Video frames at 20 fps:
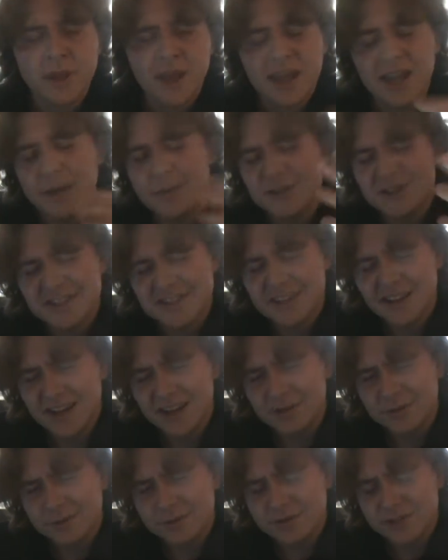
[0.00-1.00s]
let me just say
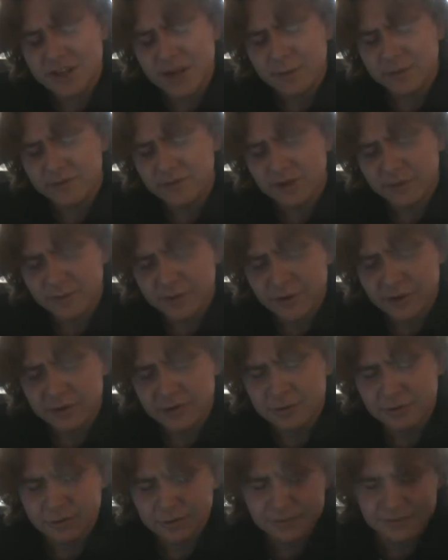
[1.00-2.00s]
now to a Jama Flipper
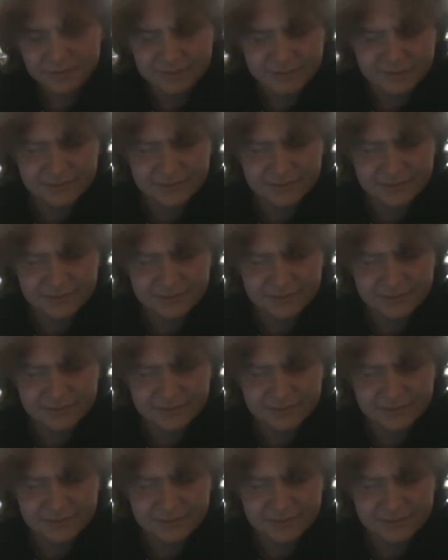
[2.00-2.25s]
who